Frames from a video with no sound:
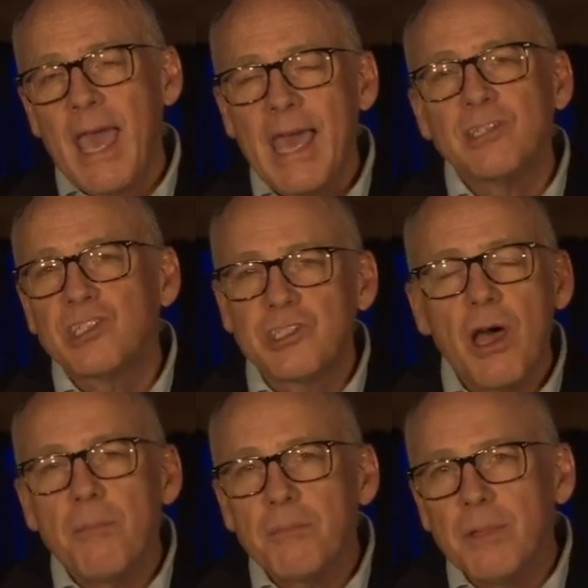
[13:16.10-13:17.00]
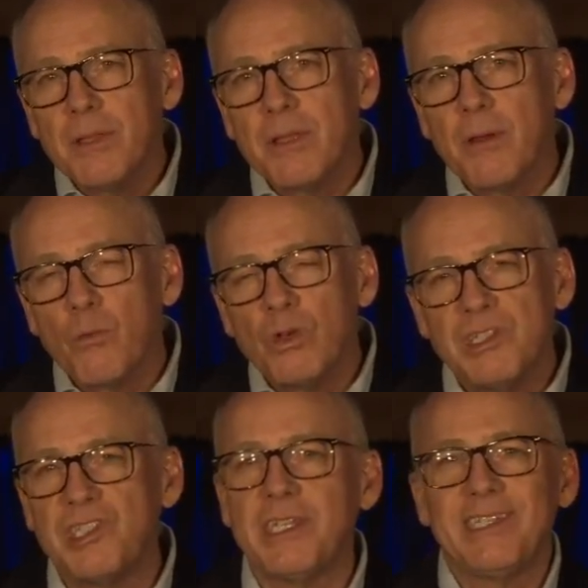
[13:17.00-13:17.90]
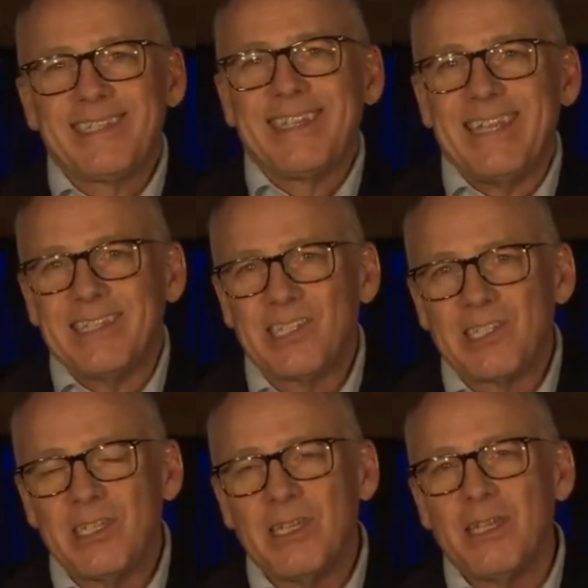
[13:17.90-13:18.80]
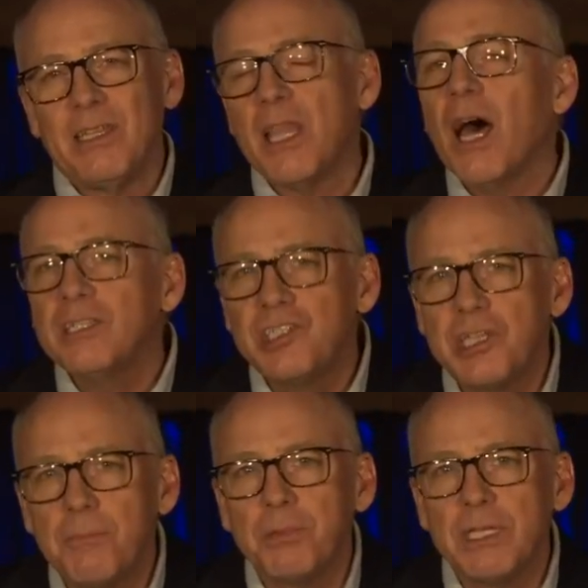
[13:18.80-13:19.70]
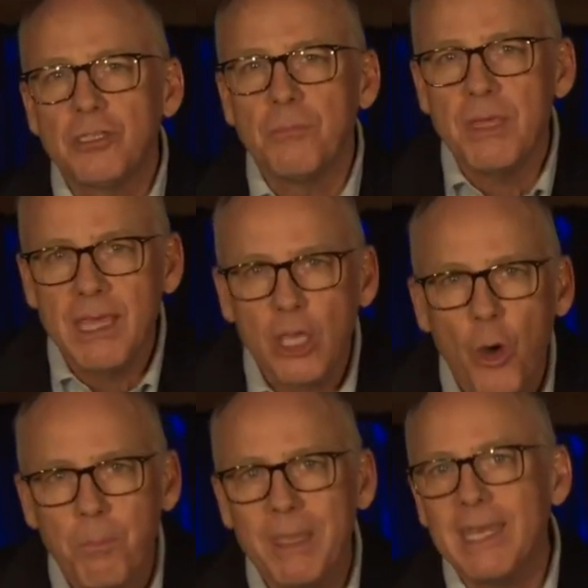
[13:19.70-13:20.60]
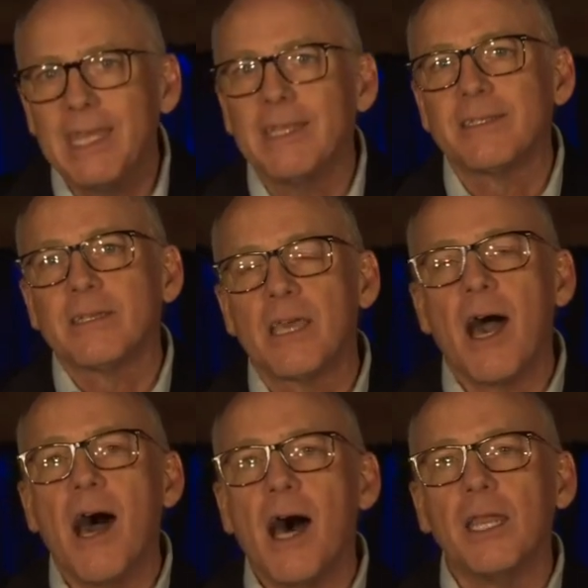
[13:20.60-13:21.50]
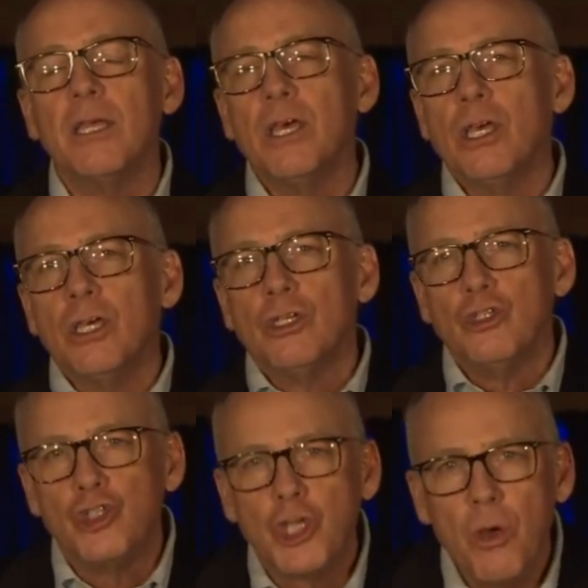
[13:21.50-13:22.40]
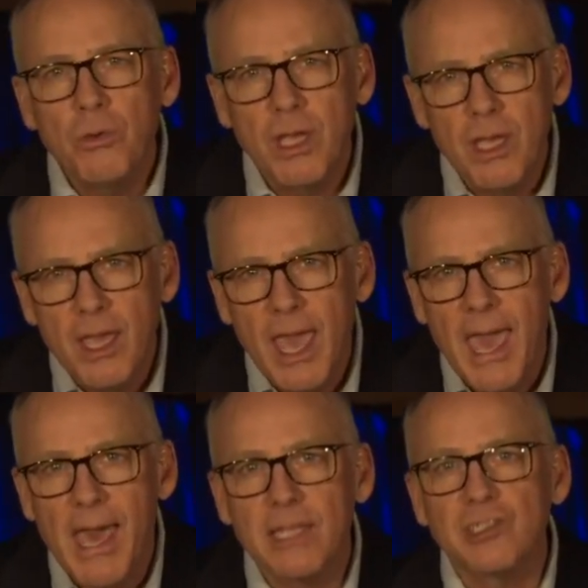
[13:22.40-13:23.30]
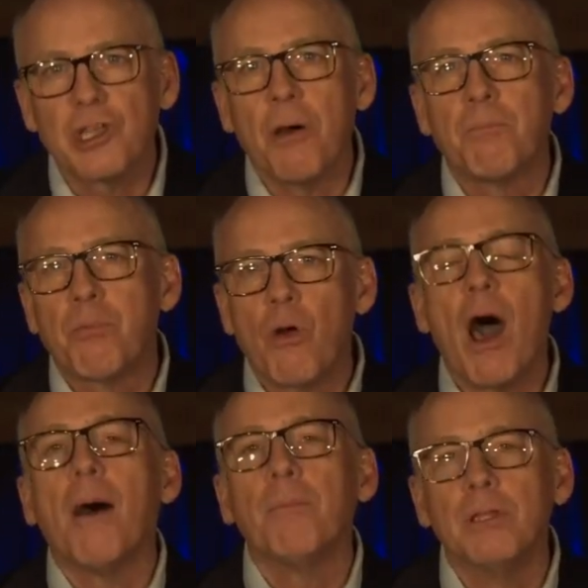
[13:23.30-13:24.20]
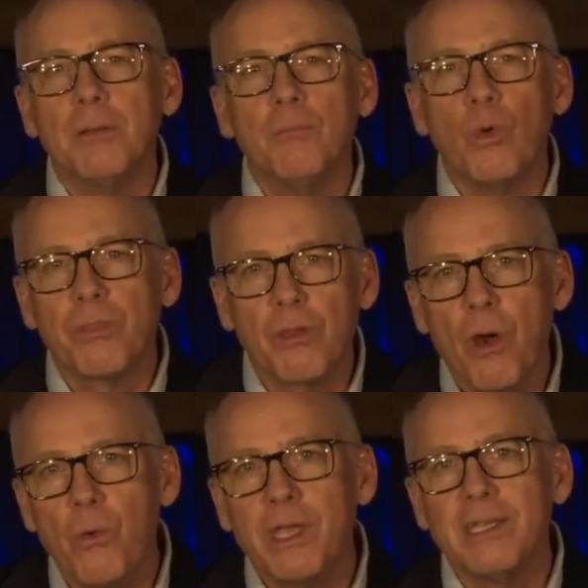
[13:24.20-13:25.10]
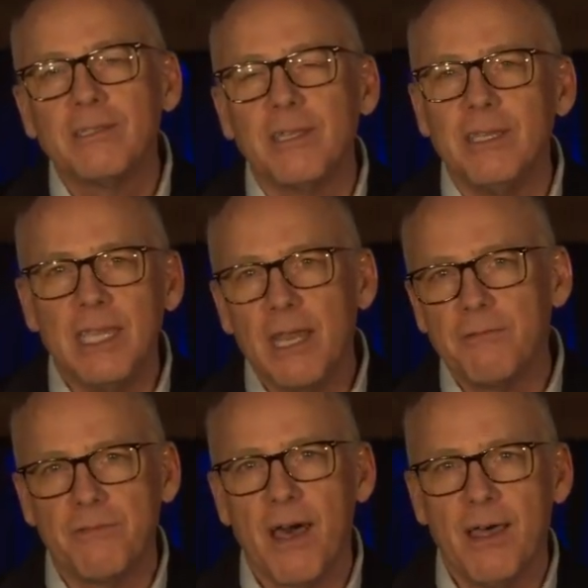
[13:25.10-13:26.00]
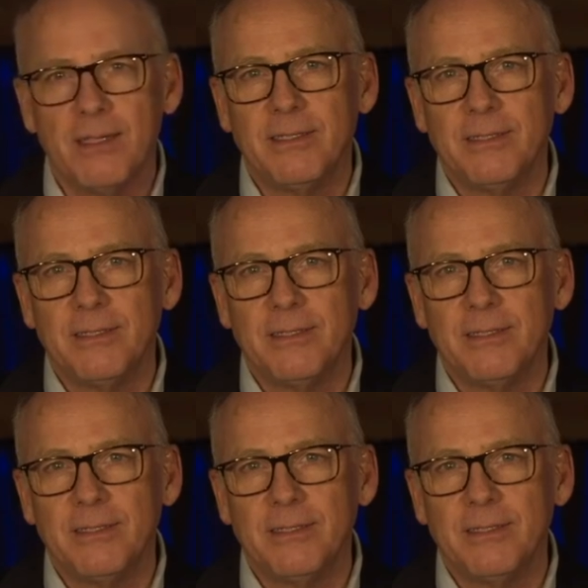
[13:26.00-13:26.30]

has some resistance, not simply to being obedient to God Jonah has a problem with going to Nineveh.